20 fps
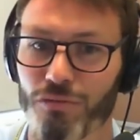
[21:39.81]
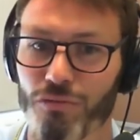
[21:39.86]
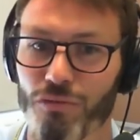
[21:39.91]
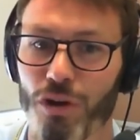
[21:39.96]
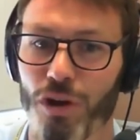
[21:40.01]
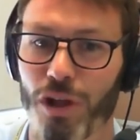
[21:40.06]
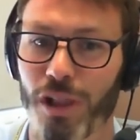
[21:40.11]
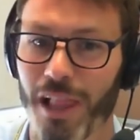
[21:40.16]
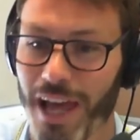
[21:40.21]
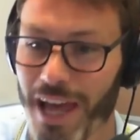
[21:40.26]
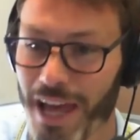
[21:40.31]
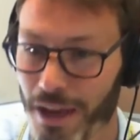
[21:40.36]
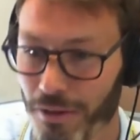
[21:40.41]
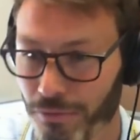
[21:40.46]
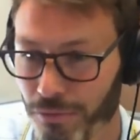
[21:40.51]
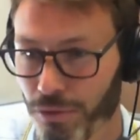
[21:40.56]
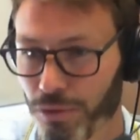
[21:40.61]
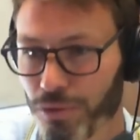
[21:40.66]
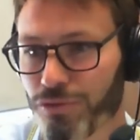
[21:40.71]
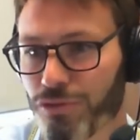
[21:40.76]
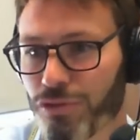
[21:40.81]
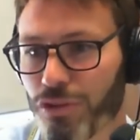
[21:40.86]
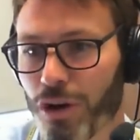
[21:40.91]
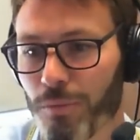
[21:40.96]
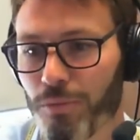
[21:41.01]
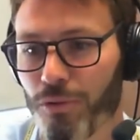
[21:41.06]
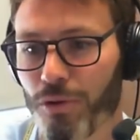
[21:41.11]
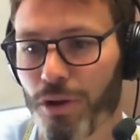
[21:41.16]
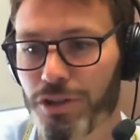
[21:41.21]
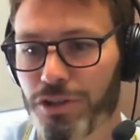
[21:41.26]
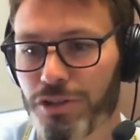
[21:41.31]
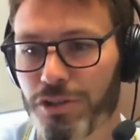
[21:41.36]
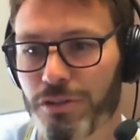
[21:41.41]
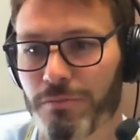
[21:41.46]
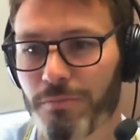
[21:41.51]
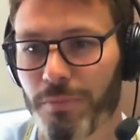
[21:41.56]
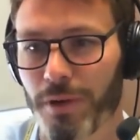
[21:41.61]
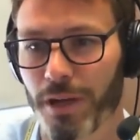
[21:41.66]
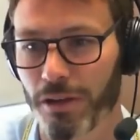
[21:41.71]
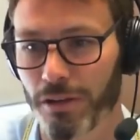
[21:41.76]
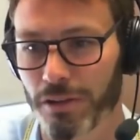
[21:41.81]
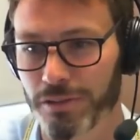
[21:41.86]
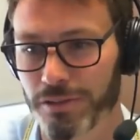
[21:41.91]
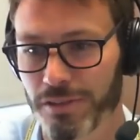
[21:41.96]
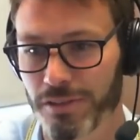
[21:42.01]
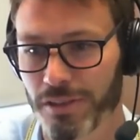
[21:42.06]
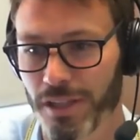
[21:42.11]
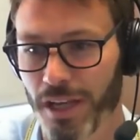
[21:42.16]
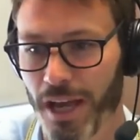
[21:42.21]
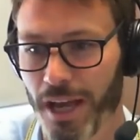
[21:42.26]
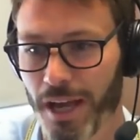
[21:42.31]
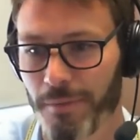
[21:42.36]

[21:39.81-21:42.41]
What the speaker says: Royal Air Force operation because